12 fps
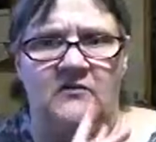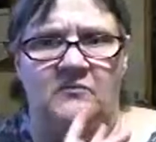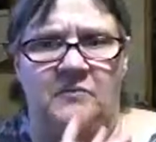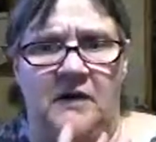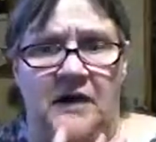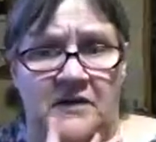
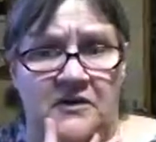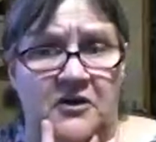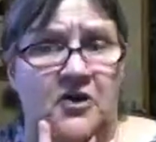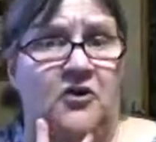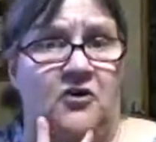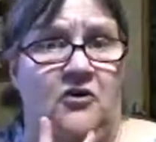Pioneer
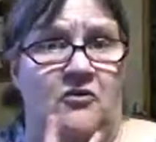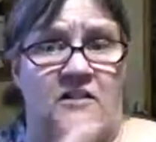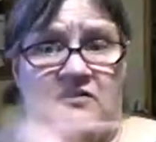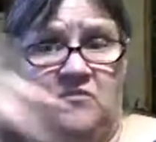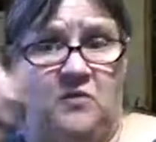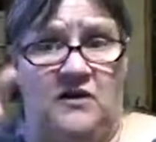Girl? Because
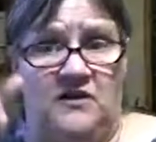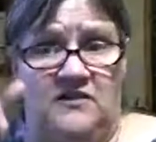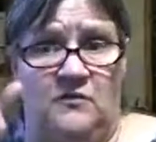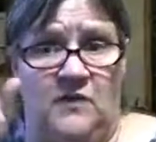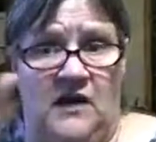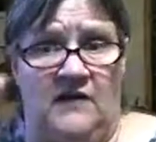
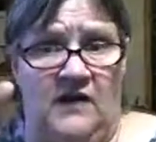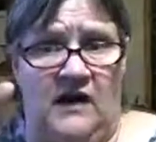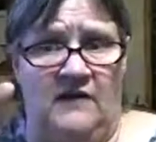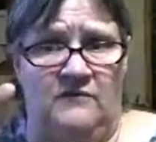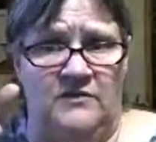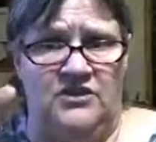I
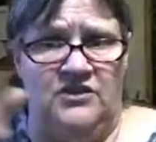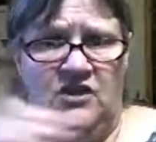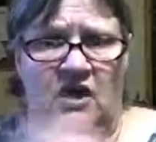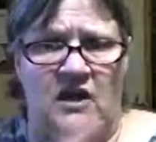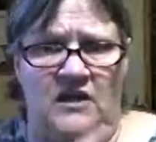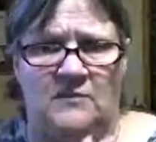was just
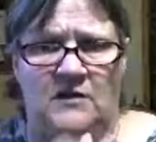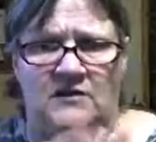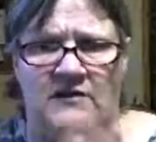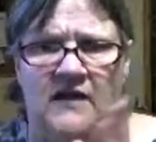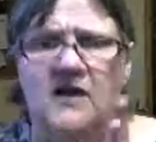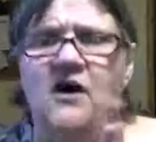talking about
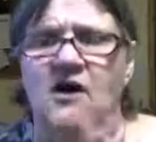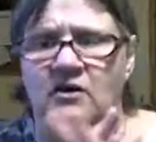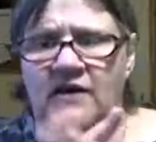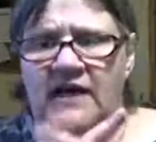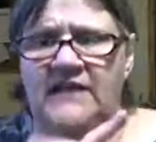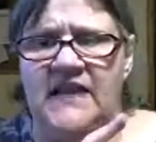that.
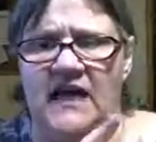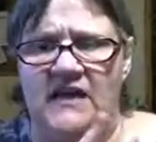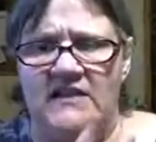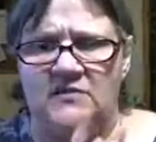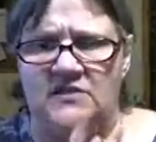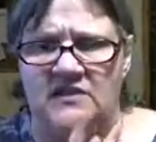Okay, Dallas,
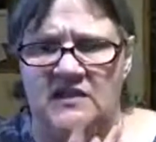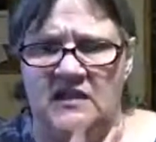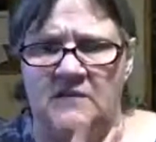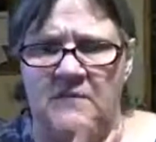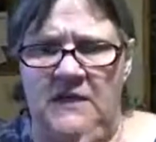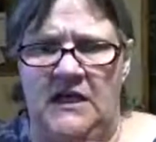we'll see you in a
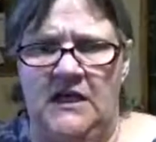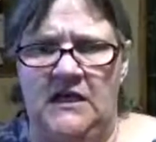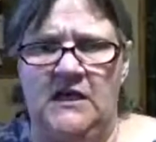minute.